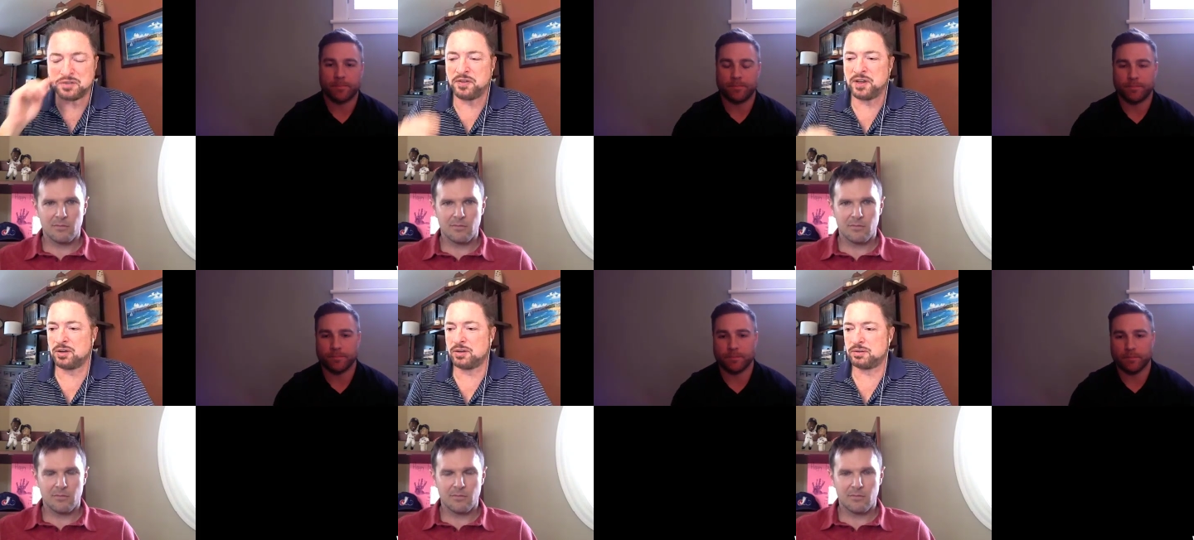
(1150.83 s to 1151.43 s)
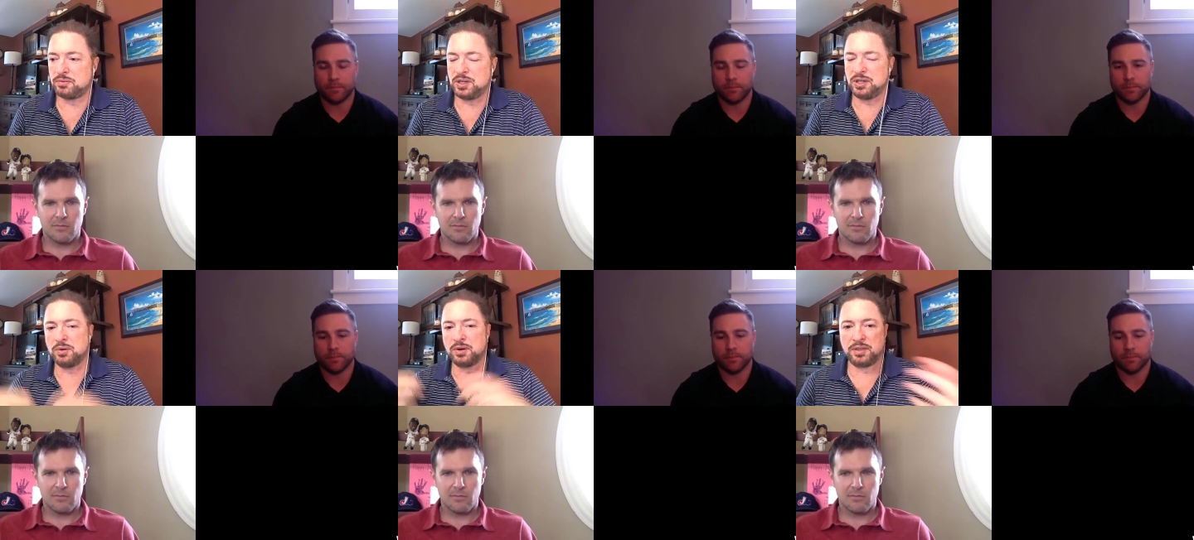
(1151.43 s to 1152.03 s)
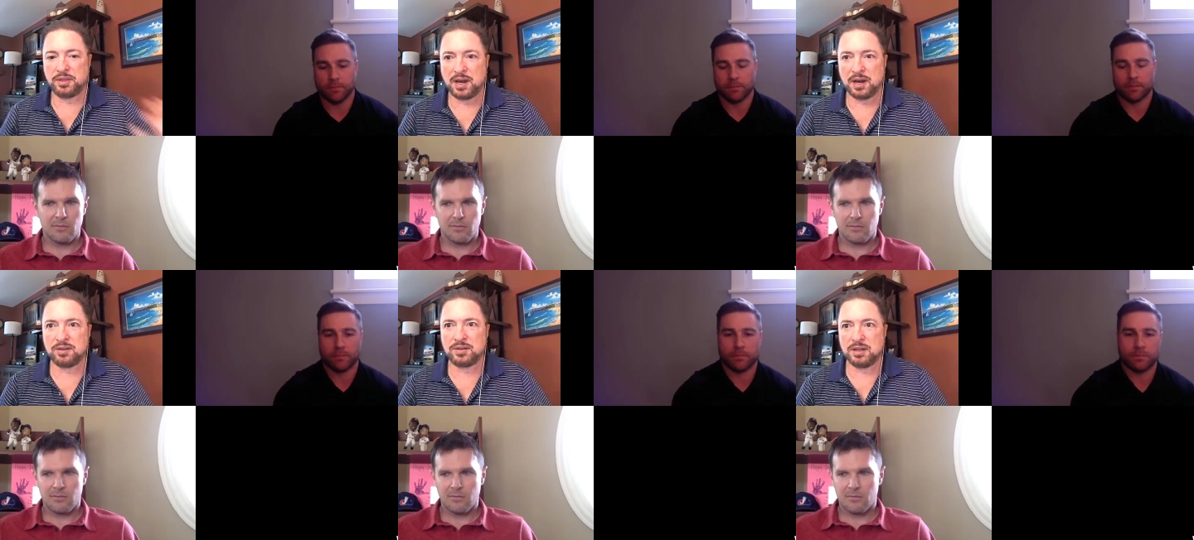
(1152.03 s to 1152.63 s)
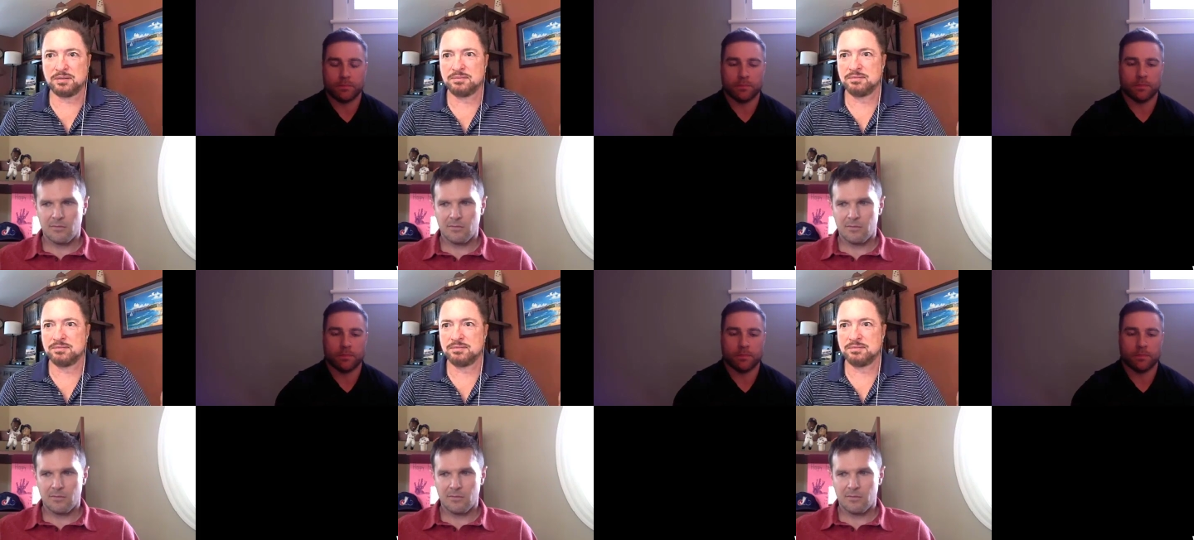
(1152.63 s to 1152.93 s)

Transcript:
Speaker 1: feel when you were there that,